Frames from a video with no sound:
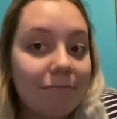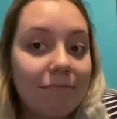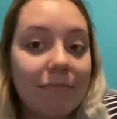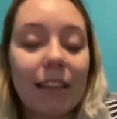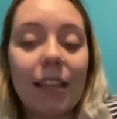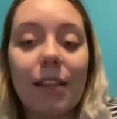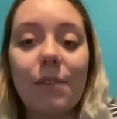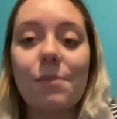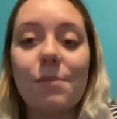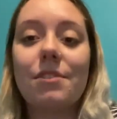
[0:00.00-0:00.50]

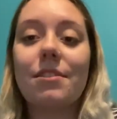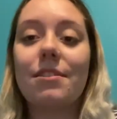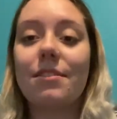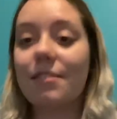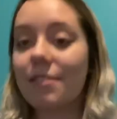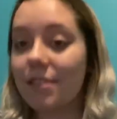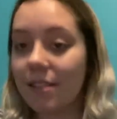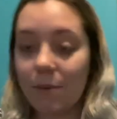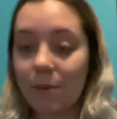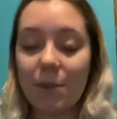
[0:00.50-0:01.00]
it
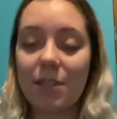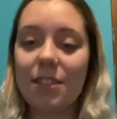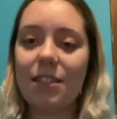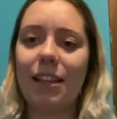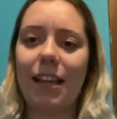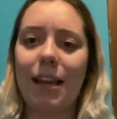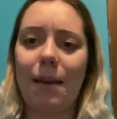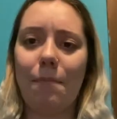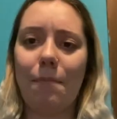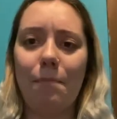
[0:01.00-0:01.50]
wasn't
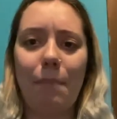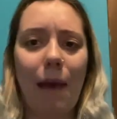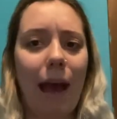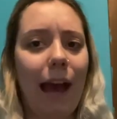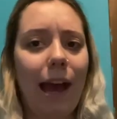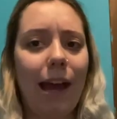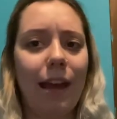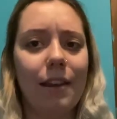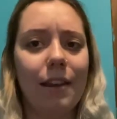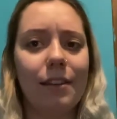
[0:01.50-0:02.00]
like a
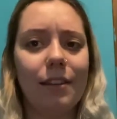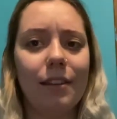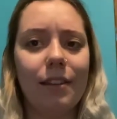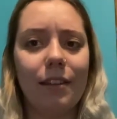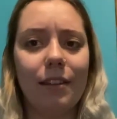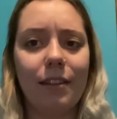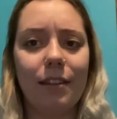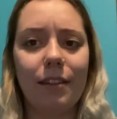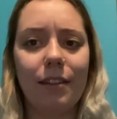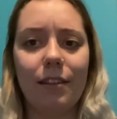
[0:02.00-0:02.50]
bad
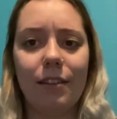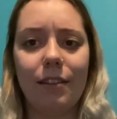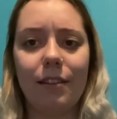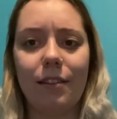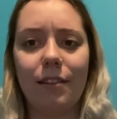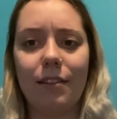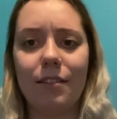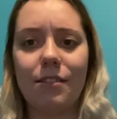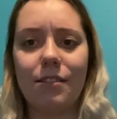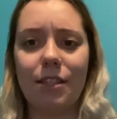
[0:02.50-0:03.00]

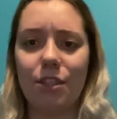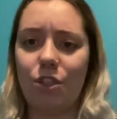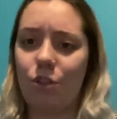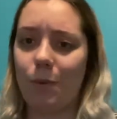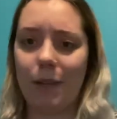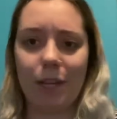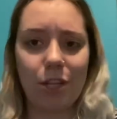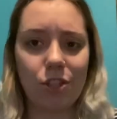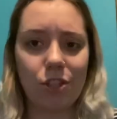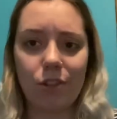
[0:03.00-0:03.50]

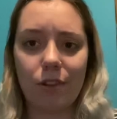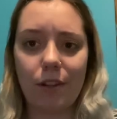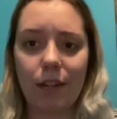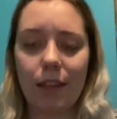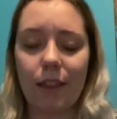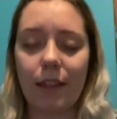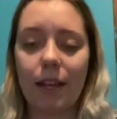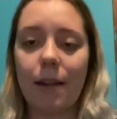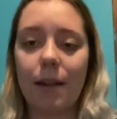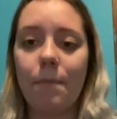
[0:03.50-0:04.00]
situation or
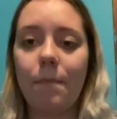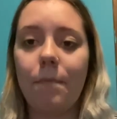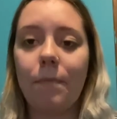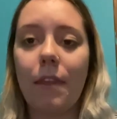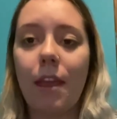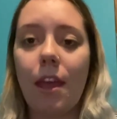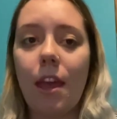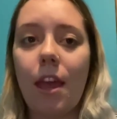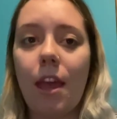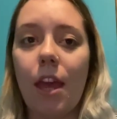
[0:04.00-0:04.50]
anything.
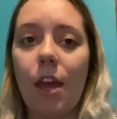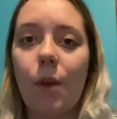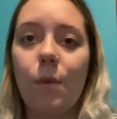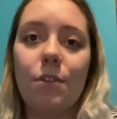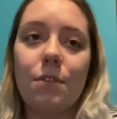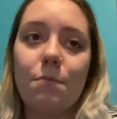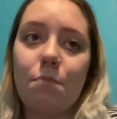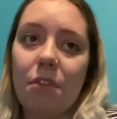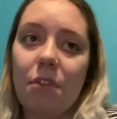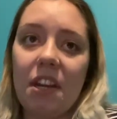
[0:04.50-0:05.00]
It
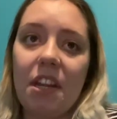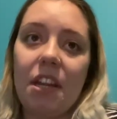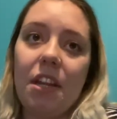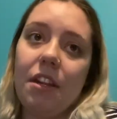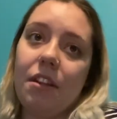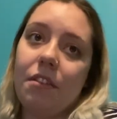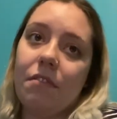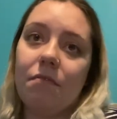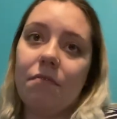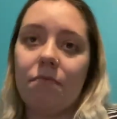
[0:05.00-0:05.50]
was
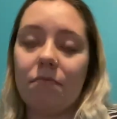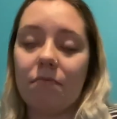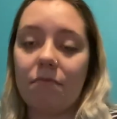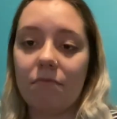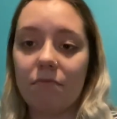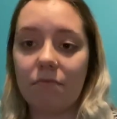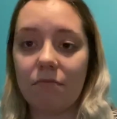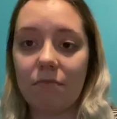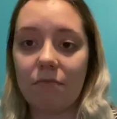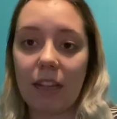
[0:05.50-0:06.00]
pretty
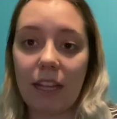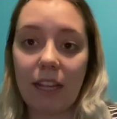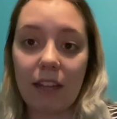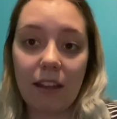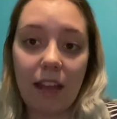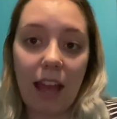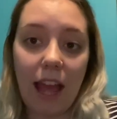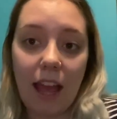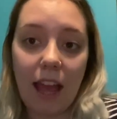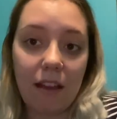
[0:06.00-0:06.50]
like
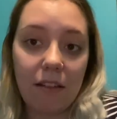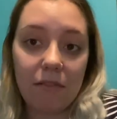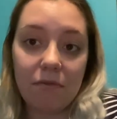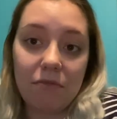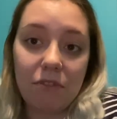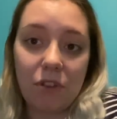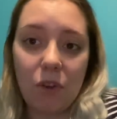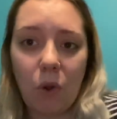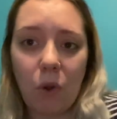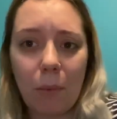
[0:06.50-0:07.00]

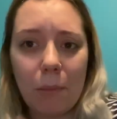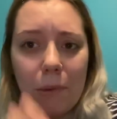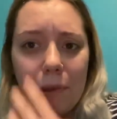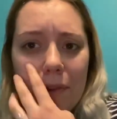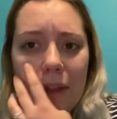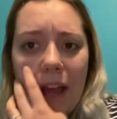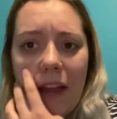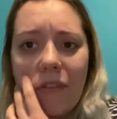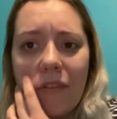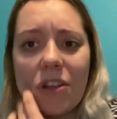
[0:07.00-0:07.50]

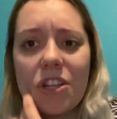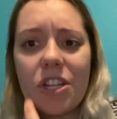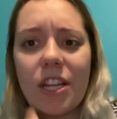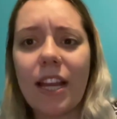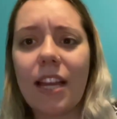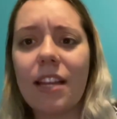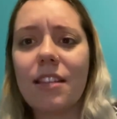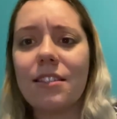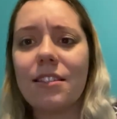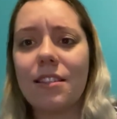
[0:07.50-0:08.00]
normal, average, I
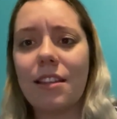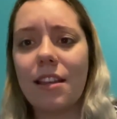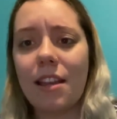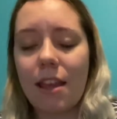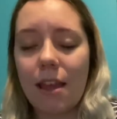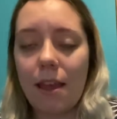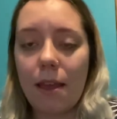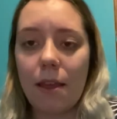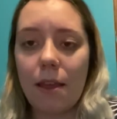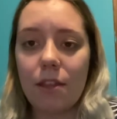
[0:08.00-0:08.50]
guess.
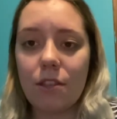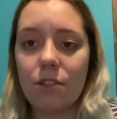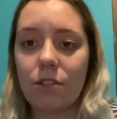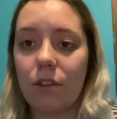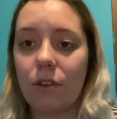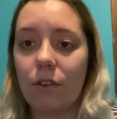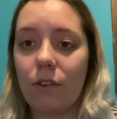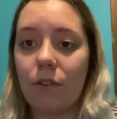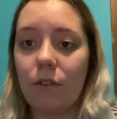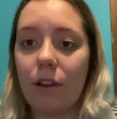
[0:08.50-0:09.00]

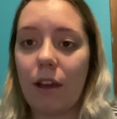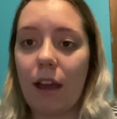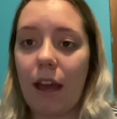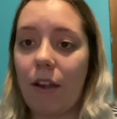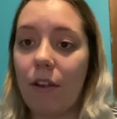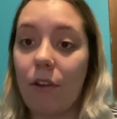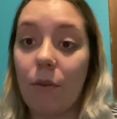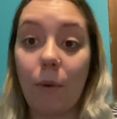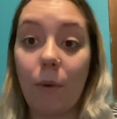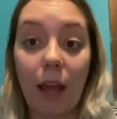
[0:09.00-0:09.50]
So I
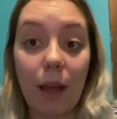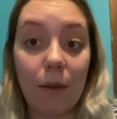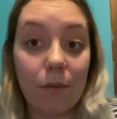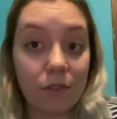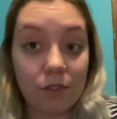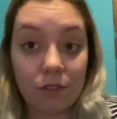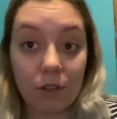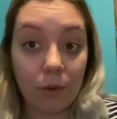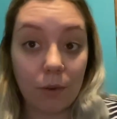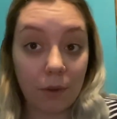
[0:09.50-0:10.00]
don't know why I was
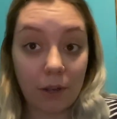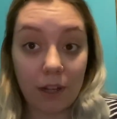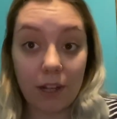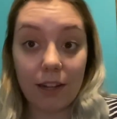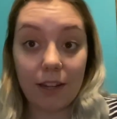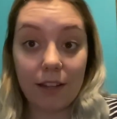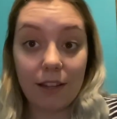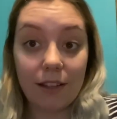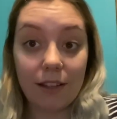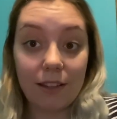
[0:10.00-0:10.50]
so
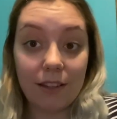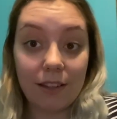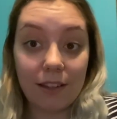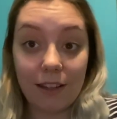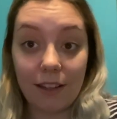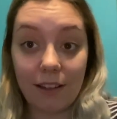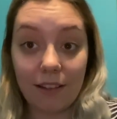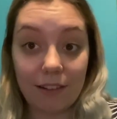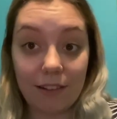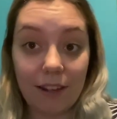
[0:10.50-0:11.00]
worried to
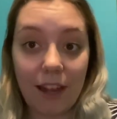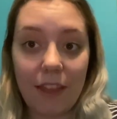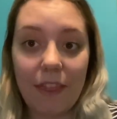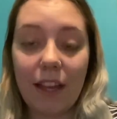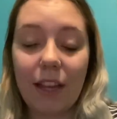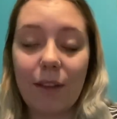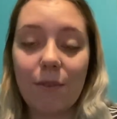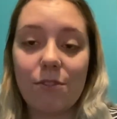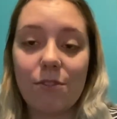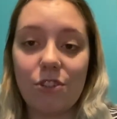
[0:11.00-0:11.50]
tell her. I
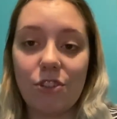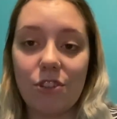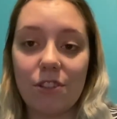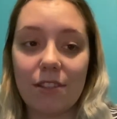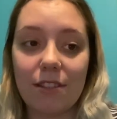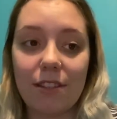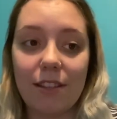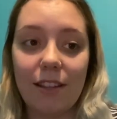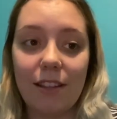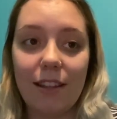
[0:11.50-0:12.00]
think it was
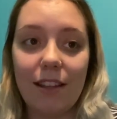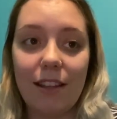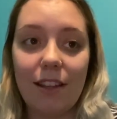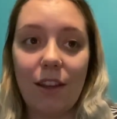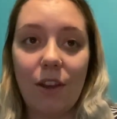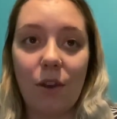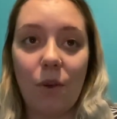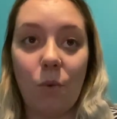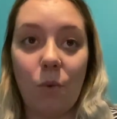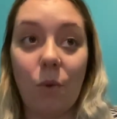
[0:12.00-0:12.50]
just
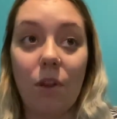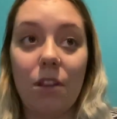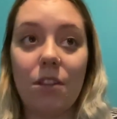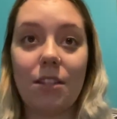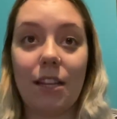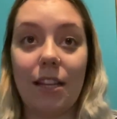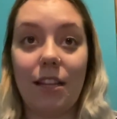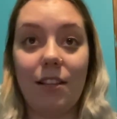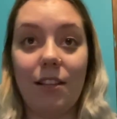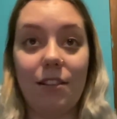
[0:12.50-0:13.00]
once
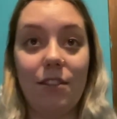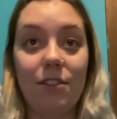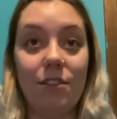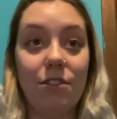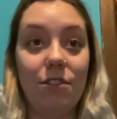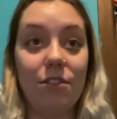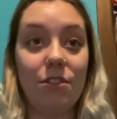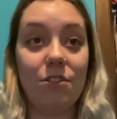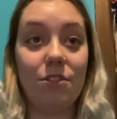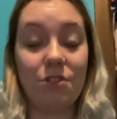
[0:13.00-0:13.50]
I
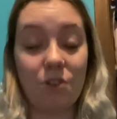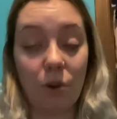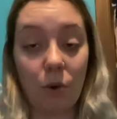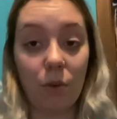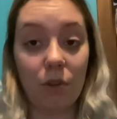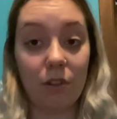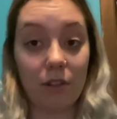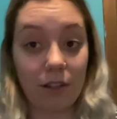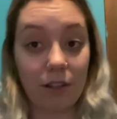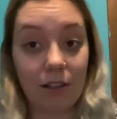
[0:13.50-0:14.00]

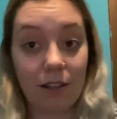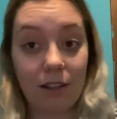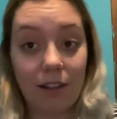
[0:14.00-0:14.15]
told her